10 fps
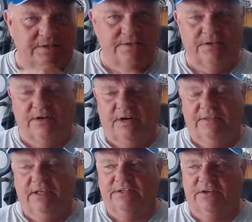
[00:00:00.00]
so I
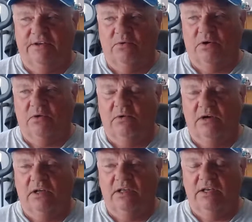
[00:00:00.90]
think it's going to work
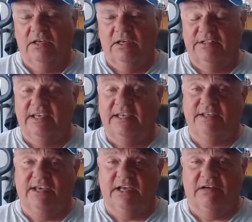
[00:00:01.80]
well. It takes
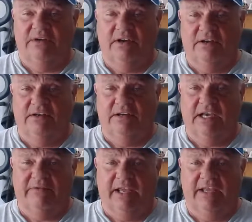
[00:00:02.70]
a heck of a
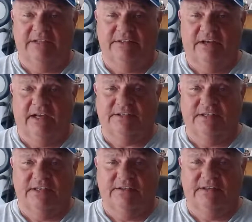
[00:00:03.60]
hand toss
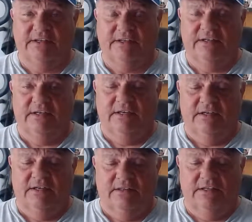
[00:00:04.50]
to get the
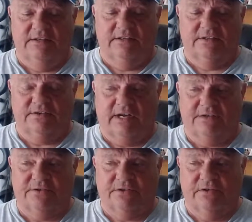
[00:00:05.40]

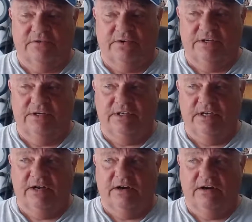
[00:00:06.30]
Stratosurfer in the
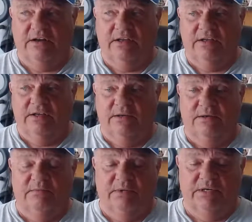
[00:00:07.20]
air,
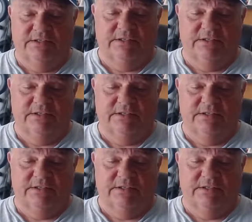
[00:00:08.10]
but